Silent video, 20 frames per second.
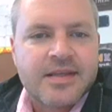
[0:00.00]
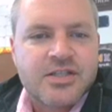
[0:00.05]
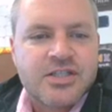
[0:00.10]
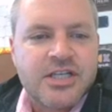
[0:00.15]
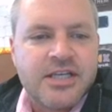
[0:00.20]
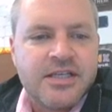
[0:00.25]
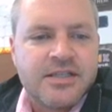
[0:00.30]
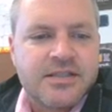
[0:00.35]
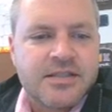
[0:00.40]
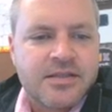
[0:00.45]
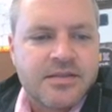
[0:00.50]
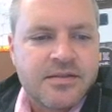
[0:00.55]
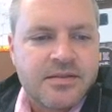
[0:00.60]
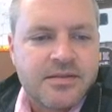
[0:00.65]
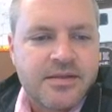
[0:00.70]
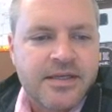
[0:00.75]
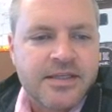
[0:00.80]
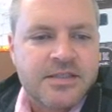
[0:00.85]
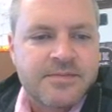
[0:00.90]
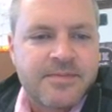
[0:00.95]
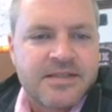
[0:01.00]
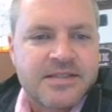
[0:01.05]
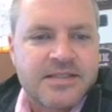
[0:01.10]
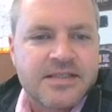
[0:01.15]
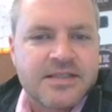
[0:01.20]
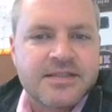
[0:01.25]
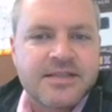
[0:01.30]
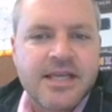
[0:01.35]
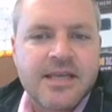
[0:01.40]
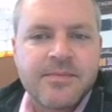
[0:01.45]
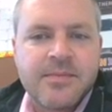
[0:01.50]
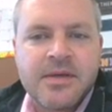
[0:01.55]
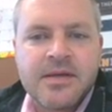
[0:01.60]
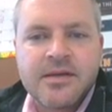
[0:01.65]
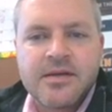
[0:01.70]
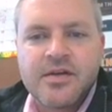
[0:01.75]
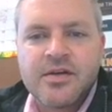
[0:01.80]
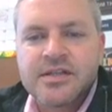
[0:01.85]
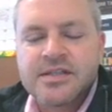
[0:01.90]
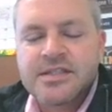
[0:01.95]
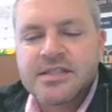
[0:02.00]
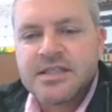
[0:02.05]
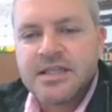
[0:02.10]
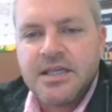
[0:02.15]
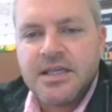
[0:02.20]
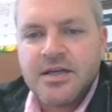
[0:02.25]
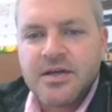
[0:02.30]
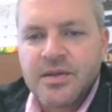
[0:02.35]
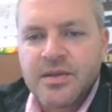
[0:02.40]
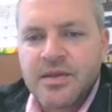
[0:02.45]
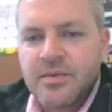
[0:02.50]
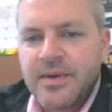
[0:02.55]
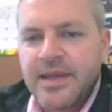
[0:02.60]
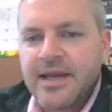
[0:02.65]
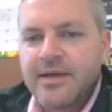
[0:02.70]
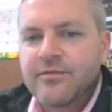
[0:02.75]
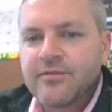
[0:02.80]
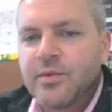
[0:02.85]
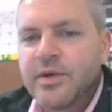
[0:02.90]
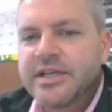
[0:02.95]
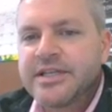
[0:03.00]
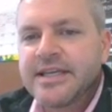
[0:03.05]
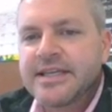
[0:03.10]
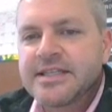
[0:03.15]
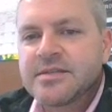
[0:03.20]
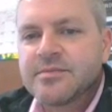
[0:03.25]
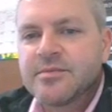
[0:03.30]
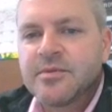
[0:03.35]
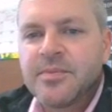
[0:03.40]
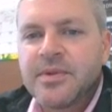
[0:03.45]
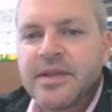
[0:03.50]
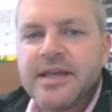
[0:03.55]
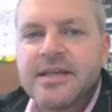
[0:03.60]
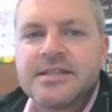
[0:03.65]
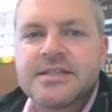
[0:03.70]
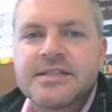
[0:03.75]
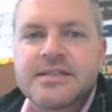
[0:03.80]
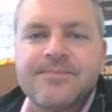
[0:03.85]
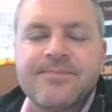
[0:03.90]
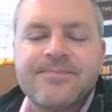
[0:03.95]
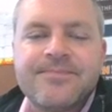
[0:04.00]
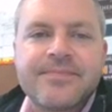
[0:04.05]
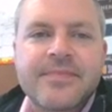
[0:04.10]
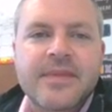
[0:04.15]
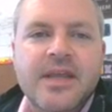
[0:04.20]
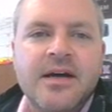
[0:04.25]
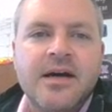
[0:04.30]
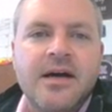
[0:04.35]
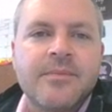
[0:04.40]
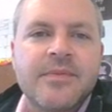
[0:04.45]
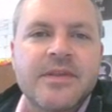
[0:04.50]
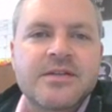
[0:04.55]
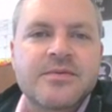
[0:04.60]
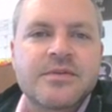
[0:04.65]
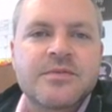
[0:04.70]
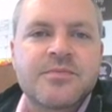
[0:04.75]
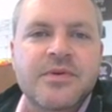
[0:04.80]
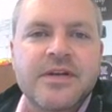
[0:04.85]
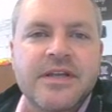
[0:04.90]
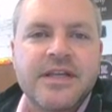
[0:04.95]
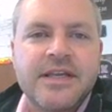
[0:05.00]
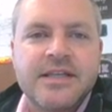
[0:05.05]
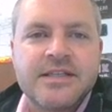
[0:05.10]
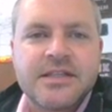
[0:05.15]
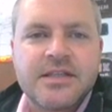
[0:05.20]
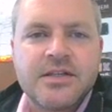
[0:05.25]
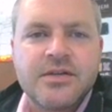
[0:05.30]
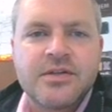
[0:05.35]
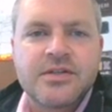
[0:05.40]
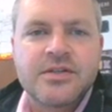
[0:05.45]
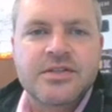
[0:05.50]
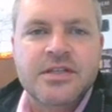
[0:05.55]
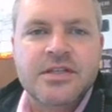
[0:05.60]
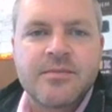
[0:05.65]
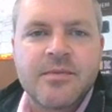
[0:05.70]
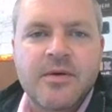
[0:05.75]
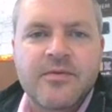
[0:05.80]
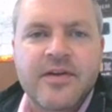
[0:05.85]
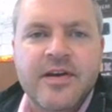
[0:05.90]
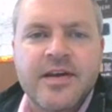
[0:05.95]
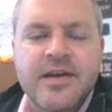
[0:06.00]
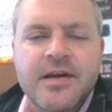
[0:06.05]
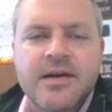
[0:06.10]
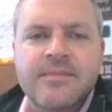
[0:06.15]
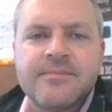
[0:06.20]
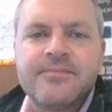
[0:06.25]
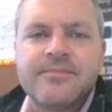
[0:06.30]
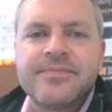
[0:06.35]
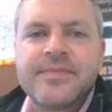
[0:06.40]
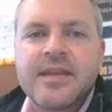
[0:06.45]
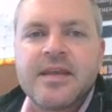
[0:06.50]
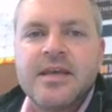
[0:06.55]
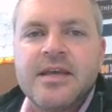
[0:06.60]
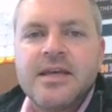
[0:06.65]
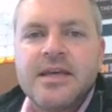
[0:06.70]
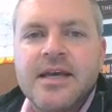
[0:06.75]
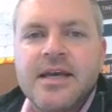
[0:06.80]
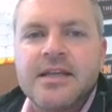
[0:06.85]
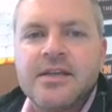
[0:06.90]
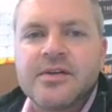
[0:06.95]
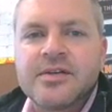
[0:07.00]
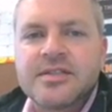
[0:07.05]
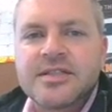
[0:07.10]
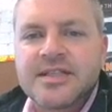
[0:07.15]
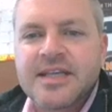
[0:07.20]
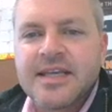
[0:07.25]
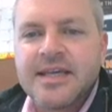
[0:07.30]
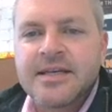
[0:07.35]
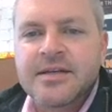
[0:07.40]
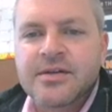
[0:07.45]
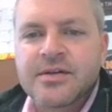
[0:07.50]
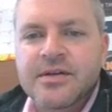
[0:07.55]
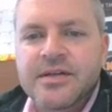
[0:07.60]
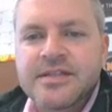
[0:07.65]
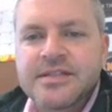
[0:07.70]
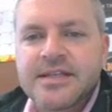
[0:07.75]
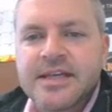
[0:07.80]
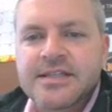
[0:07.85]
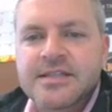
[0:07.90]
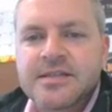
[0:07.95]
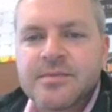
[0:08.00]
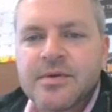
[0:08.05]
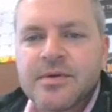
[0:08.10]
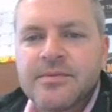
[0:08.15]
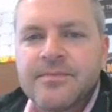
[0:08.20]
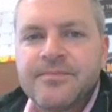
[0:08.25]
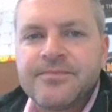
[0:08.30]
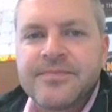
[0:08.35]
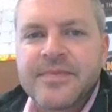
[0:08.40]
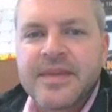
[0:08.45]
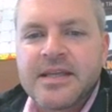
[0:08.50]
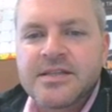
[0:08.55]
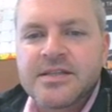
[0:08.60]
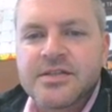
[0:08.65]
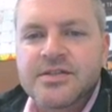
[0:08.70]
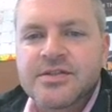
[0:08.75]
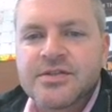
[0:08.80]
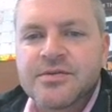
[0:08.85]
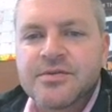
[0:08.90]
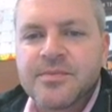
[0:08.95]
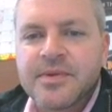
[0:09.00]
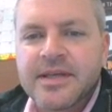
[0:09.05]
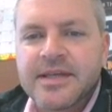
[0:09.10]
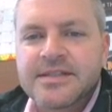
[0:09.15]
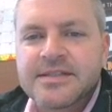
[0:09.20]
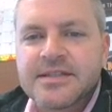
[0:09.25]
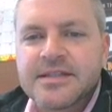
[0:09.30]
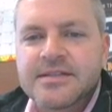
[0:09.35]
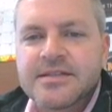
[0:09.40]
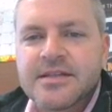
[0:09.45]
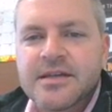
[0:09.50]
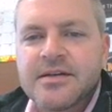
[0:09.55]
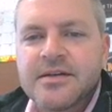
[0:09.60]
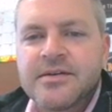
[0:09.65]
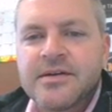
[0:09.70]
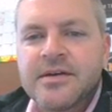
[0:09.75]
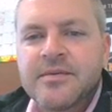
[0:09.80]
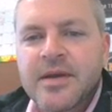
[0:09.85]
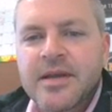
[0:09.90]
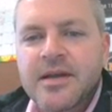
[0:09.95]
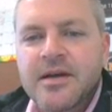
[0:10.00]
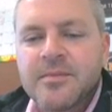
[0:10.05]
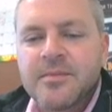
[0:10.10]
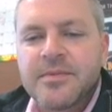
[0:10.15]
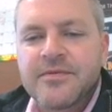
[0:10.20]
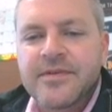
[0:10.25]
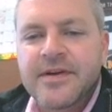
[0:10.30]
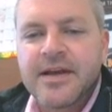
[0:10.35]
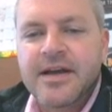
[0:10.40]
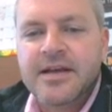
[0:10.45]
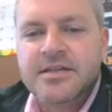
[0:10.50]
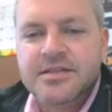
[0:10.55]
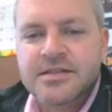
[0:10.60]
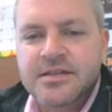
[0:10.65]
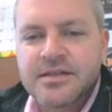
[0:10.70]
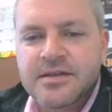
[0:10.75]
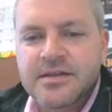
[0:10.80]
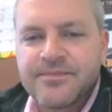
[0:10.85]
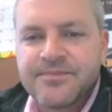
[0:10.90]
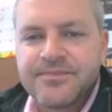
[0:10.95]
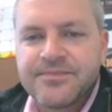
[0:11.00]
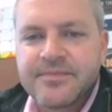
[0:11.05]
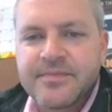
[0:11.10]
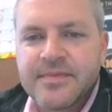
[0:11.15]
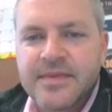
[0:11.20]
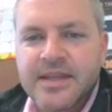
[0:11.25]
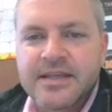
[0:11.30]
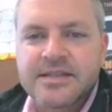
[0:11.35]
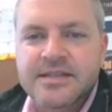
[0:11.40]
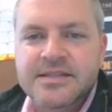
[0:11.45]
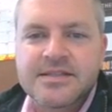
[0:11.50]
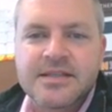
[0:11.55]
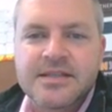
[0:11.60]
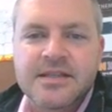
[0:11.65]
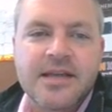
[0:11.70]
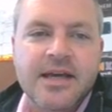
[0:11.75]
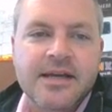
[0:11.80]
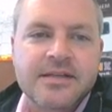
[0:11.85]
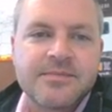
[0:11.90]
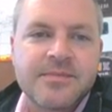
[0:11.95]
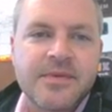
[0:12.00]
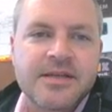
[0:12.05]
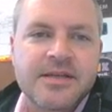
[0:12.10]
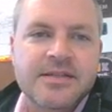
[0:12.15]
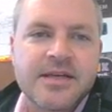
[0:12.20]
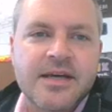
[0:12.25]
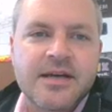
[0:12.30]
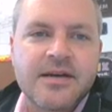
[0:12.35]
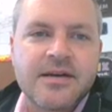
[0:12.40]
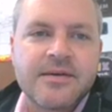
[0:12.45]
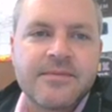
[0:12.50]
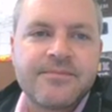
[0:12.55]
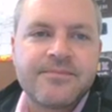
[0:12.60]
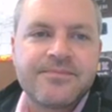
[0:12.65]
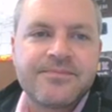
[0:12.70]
sheet. Expenses statement. You can see here that we have one decimal place. This one's pretty easy. You can just come over here and you can say increase decimal to 2 places. It might help if I actually like select my entire,